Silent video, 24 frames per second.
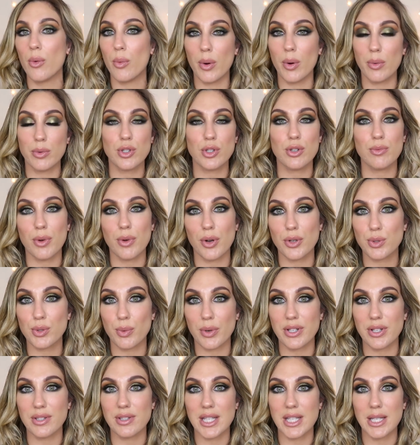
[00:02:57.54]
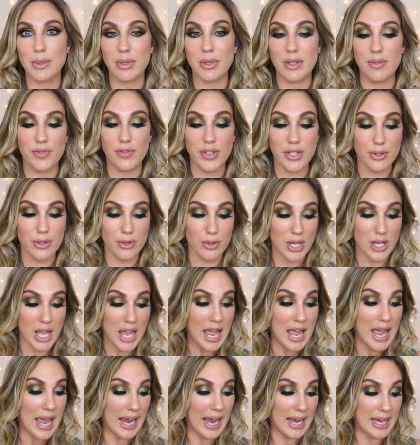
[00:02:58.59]
What would you most want to see reviewed?
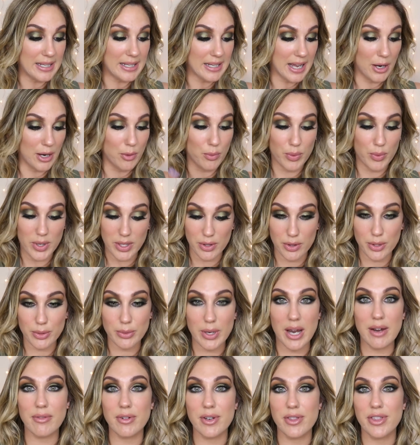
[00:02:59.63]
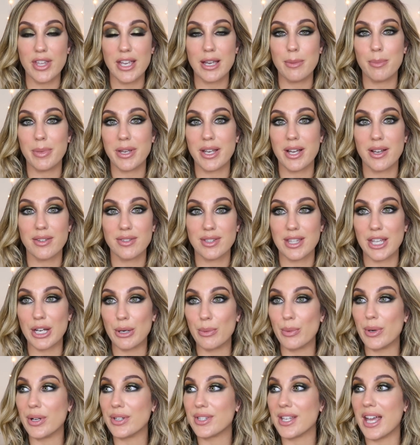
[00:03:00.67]
And I went through everything because there
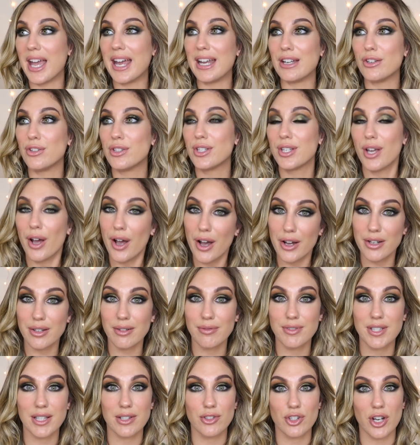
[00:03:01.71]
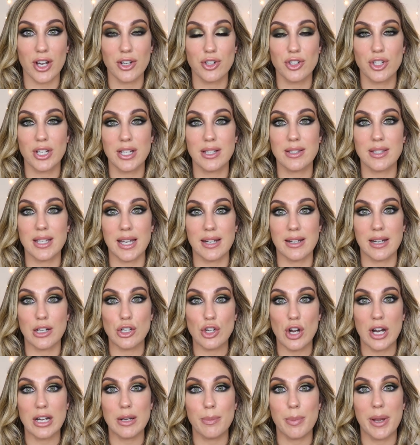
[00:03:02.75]
was a ton of suggestions, and I
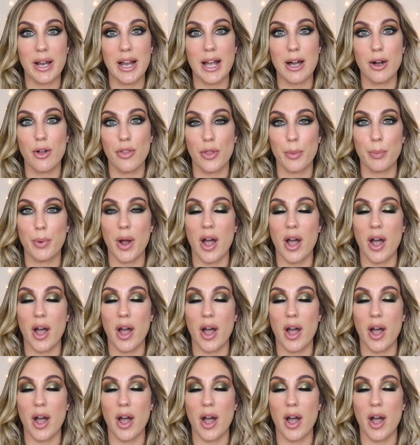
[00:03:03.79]
tried to pick out the